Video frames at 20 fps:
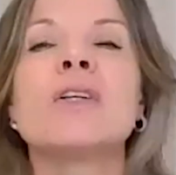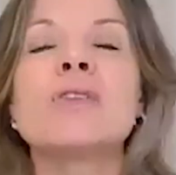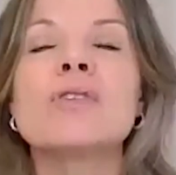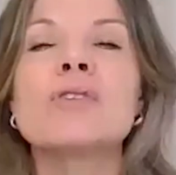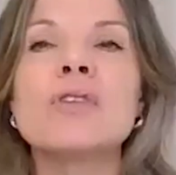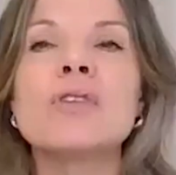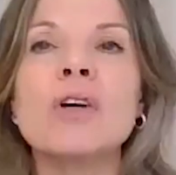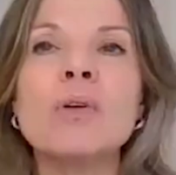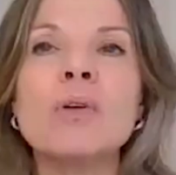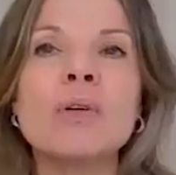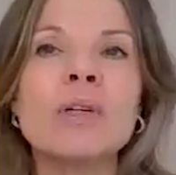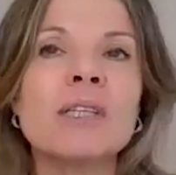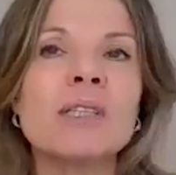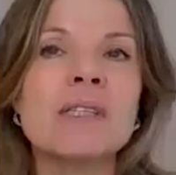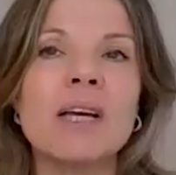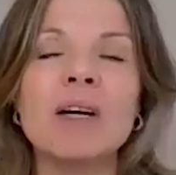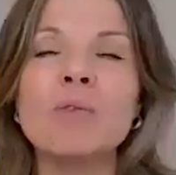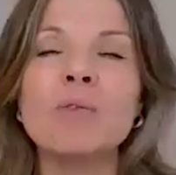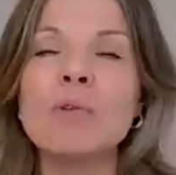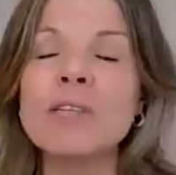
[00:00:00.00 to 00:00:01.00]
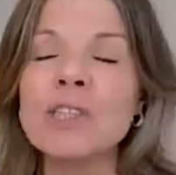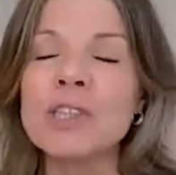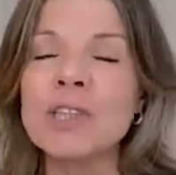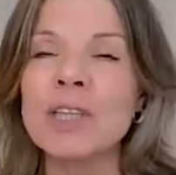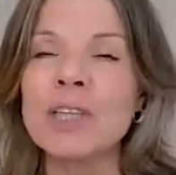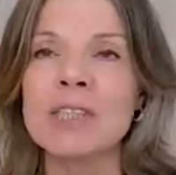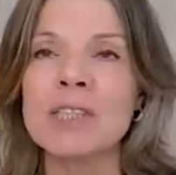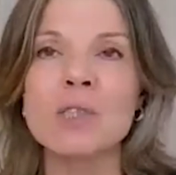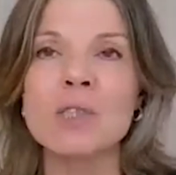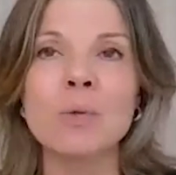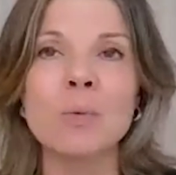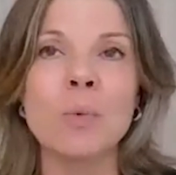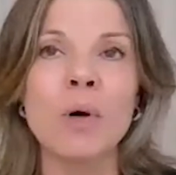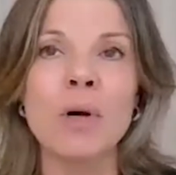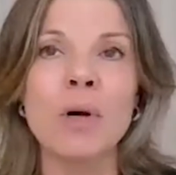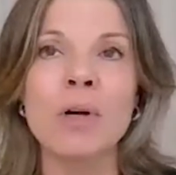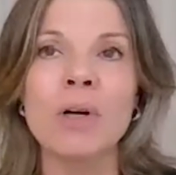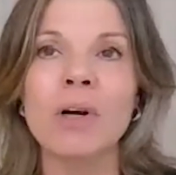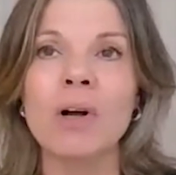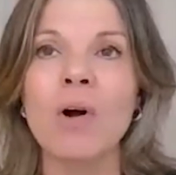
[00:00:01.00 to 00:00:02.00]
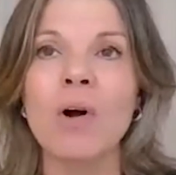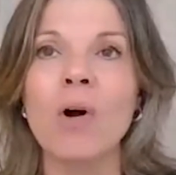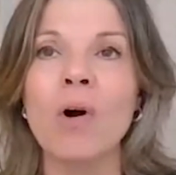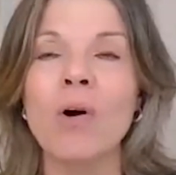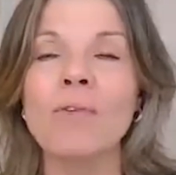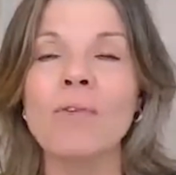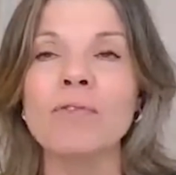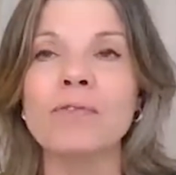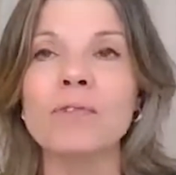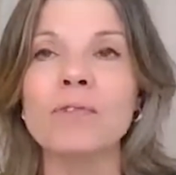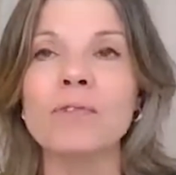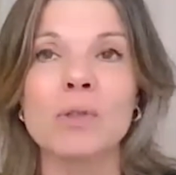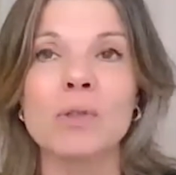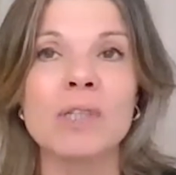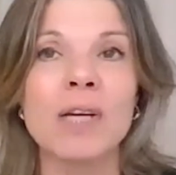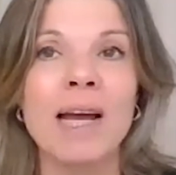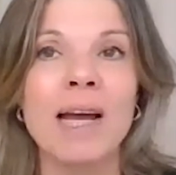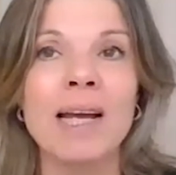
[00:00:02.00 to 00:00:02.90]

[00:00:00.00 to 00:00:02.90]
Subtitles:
So look, originally it's the work of Dr.